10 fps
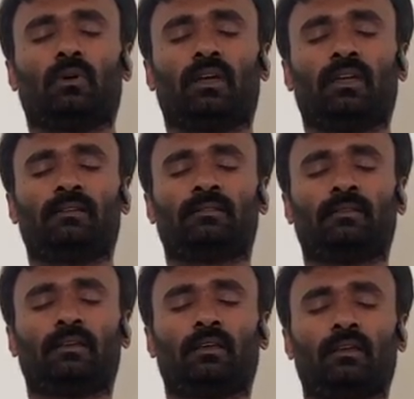
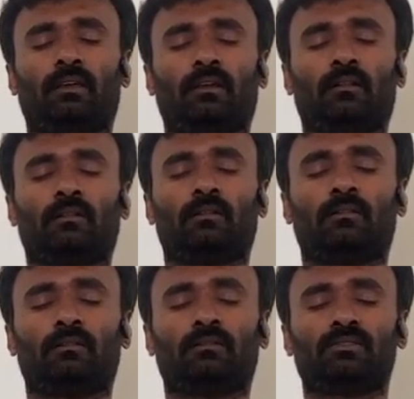exhale,
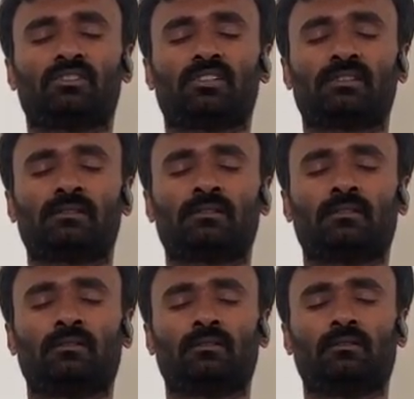chest
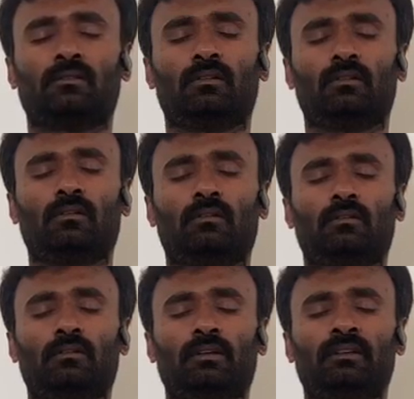
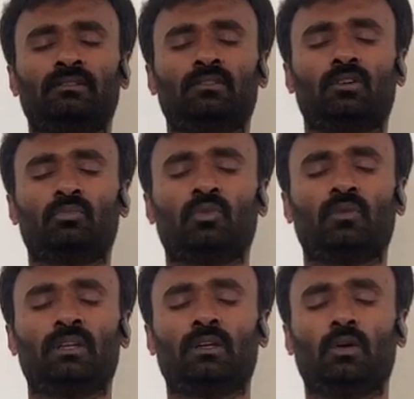is not
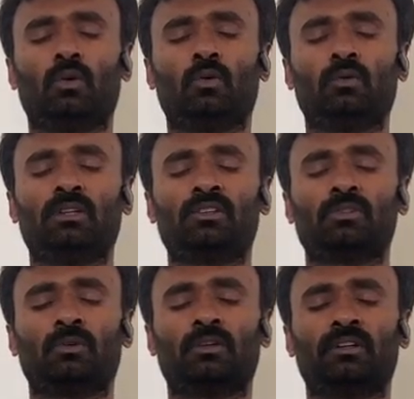moving, only
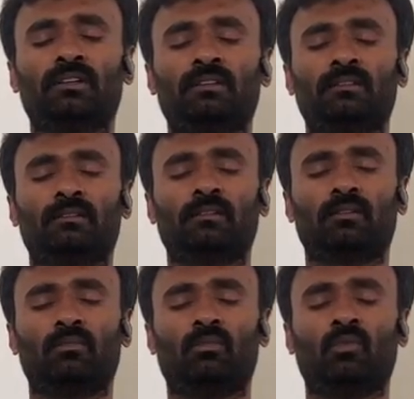shoulder is
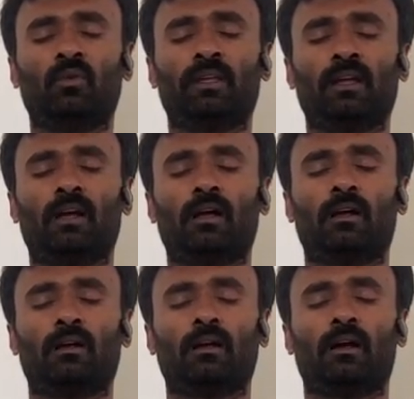moving
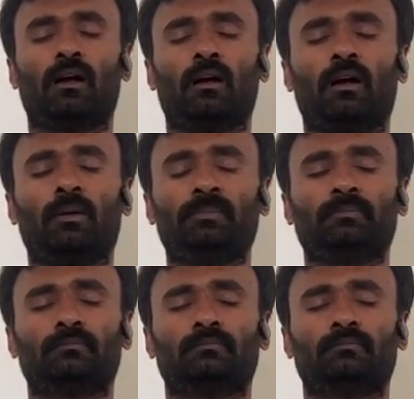up